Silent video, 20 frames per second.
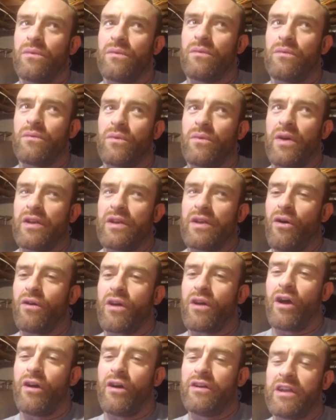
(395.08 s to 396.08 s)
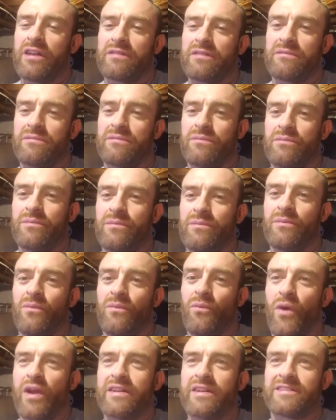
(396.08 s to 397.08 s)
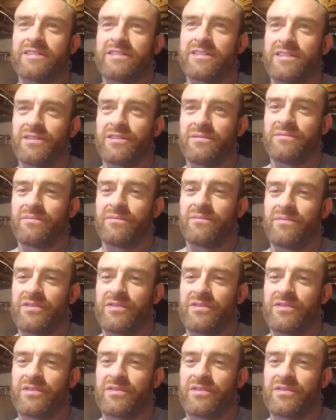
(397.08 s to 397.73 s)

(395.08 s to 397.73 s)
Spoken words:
when Hulk Hogan went to